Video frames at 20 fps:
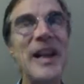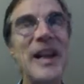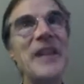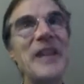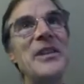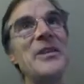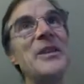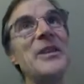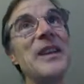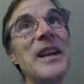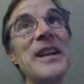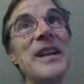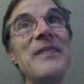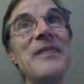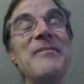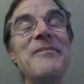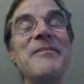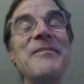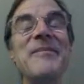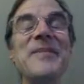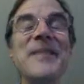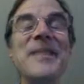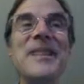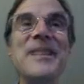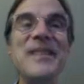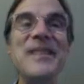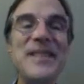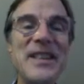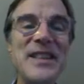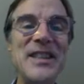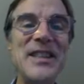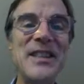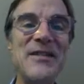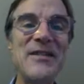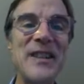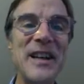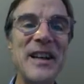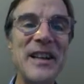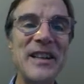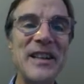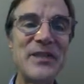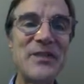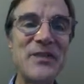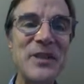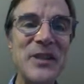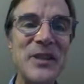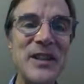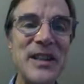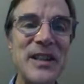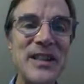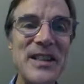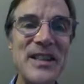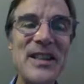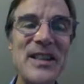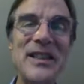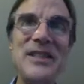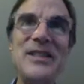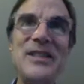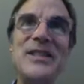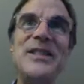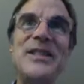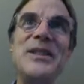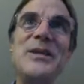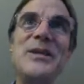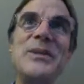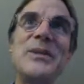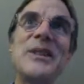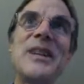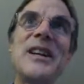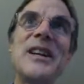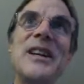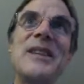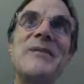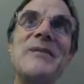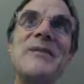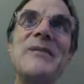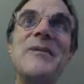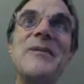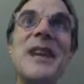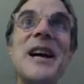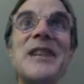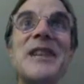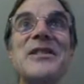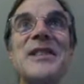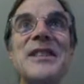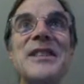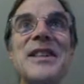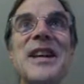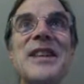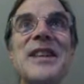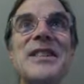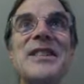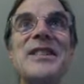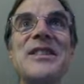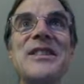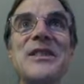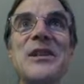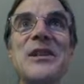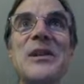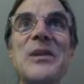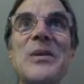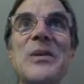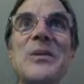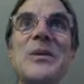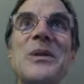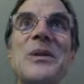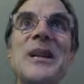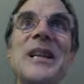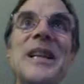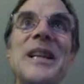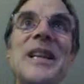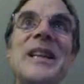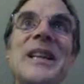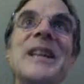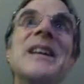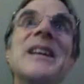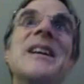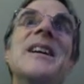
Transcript: And you and the disadvantage of all this is you cannot actually test this locally,